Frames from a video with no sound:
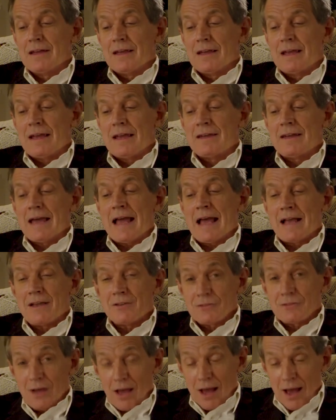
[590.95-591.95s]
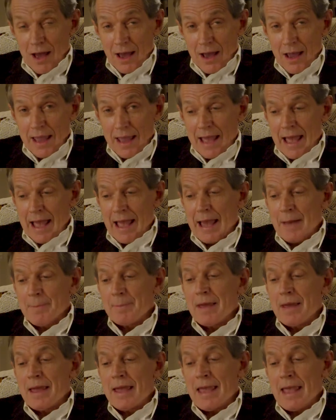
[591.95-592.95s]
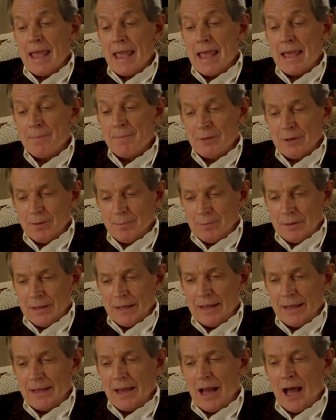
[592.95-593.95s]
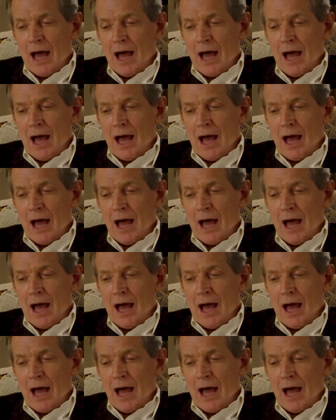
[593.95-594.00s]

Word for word: and as I am amiably